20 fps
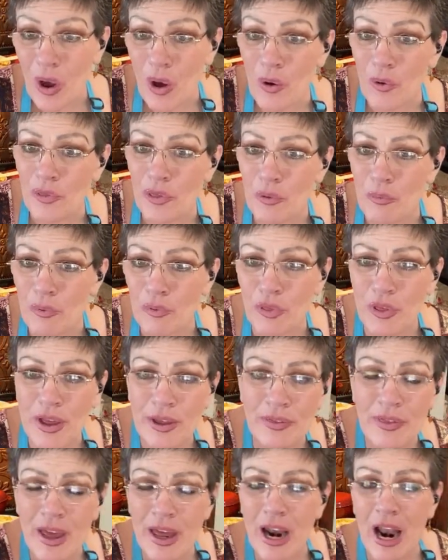the
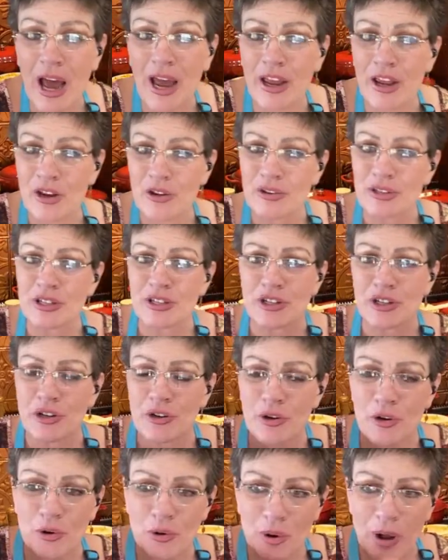thing that I used
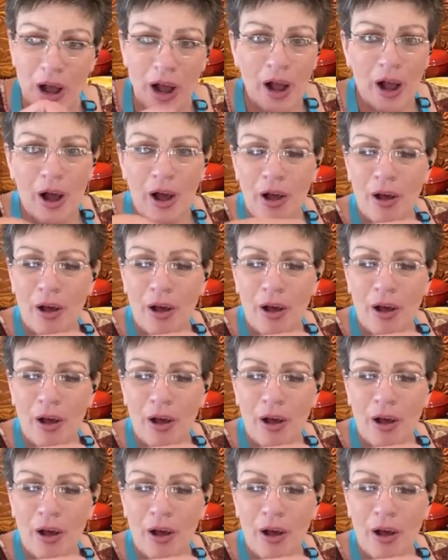to